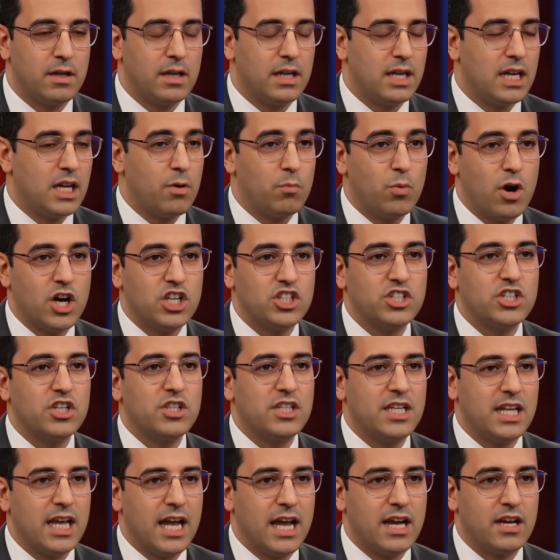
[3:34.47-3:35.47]
He rushed to
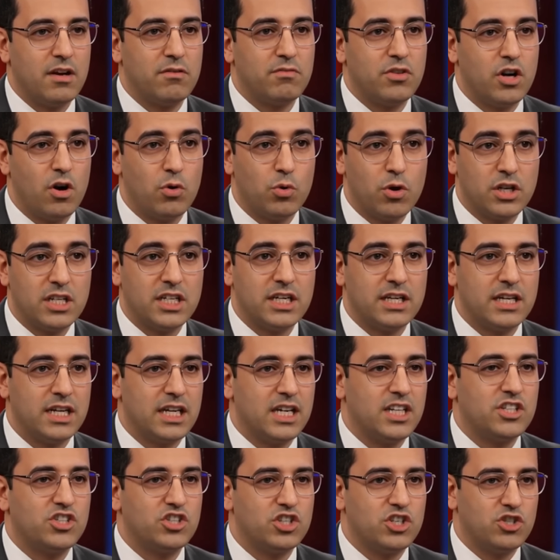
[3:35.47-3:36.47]
the aid of the critically
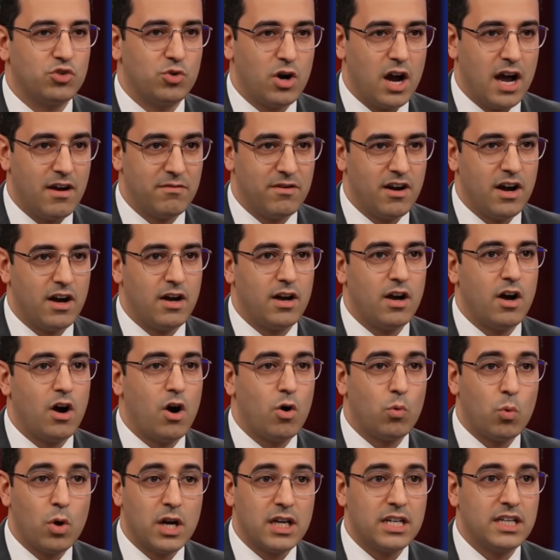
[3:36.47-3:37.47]
injured driver,
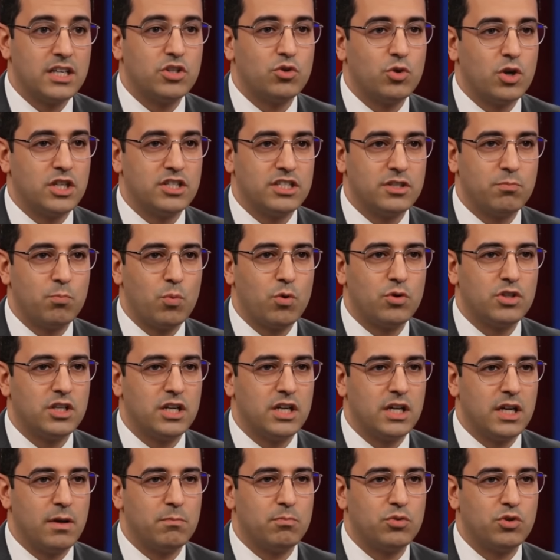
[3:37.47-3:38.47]
quickly transporting
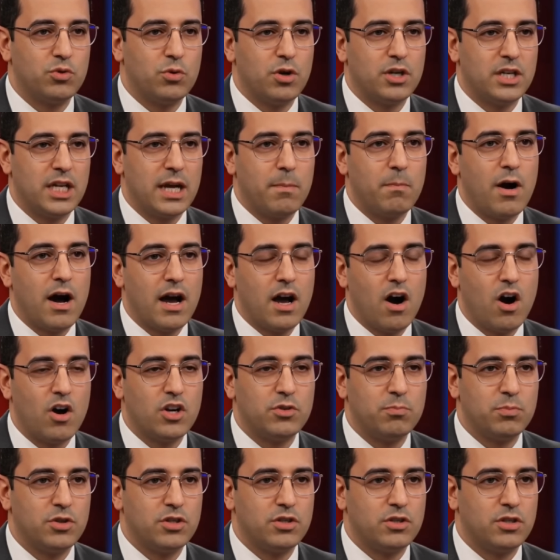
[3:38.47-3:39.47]
him to a nearby
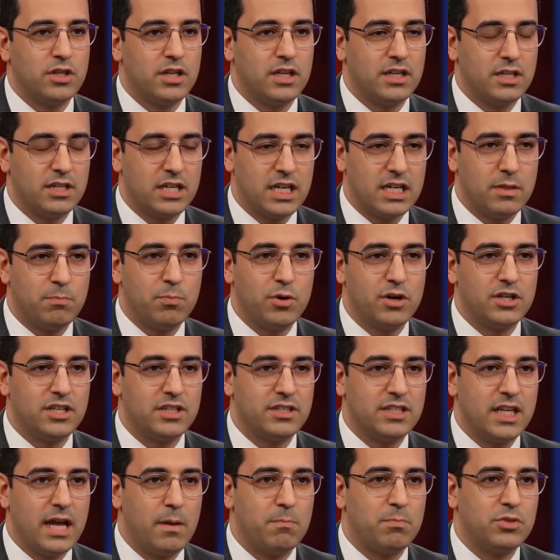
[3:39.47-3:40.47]
hospital in a desperate
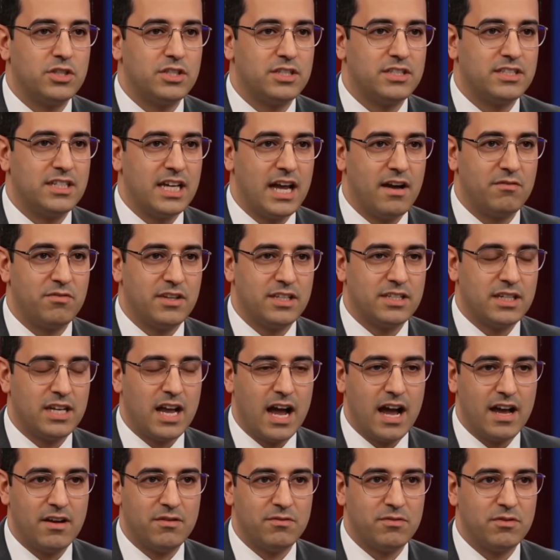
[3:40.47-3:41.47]
attempt to save his
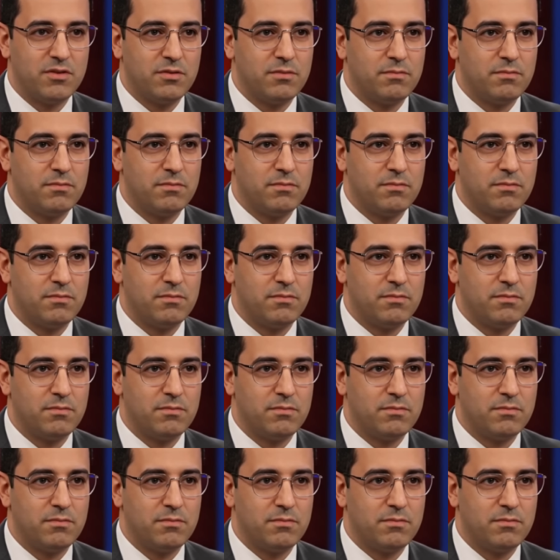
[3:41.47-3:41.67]
life.